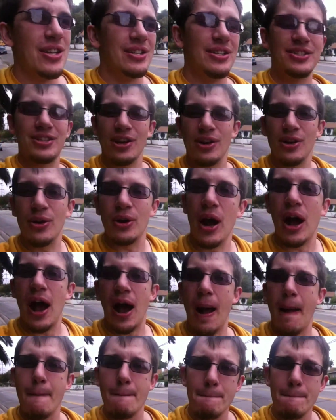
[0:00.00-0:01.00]
So,
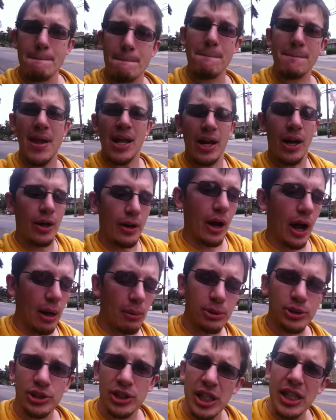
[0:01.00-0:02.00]
you know, I
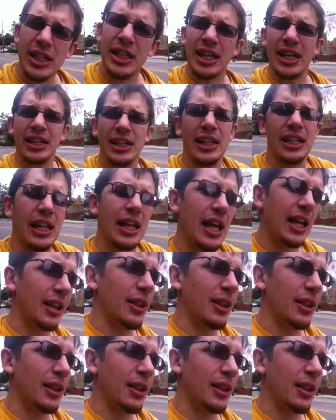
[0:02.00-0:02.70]
was thinking that